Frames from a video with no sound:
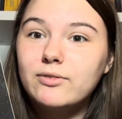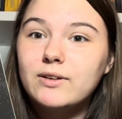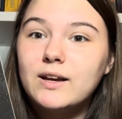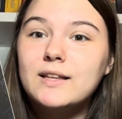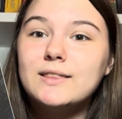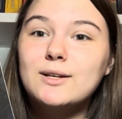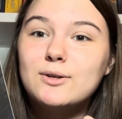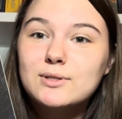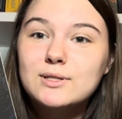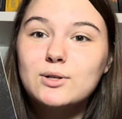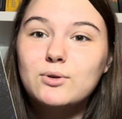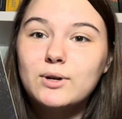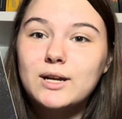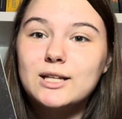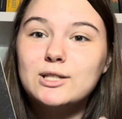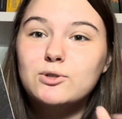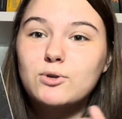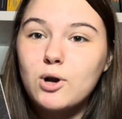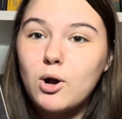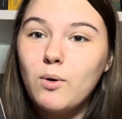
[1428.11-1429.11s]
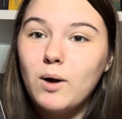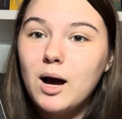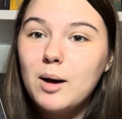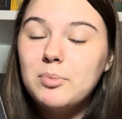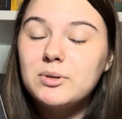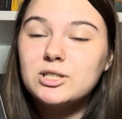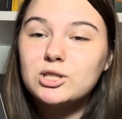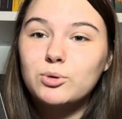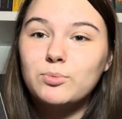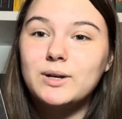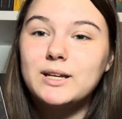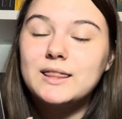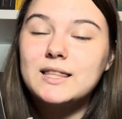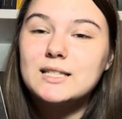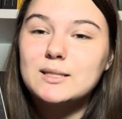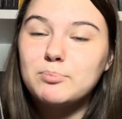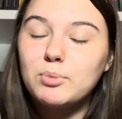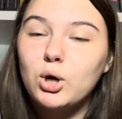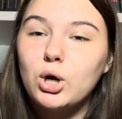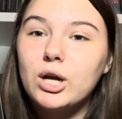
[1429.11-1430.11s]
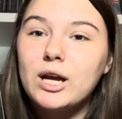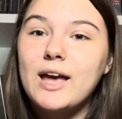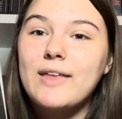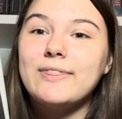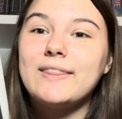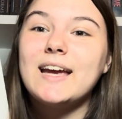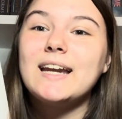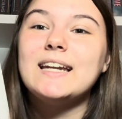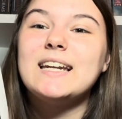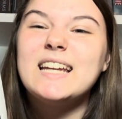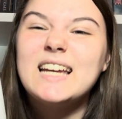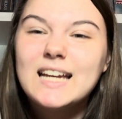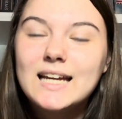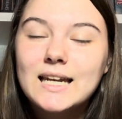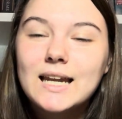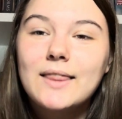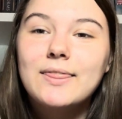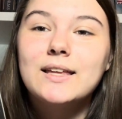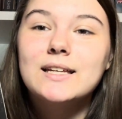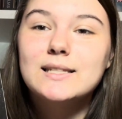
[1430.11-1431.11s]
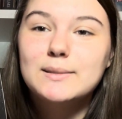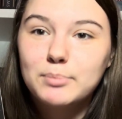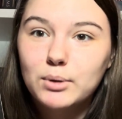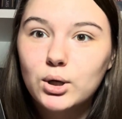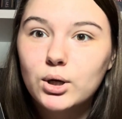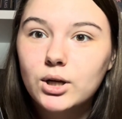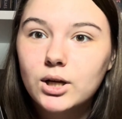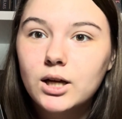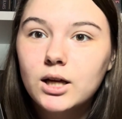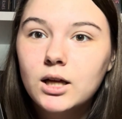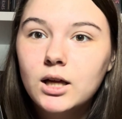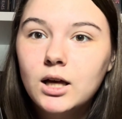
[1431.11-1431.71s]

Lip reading: and those little kids grow up to read this book, and they need this book.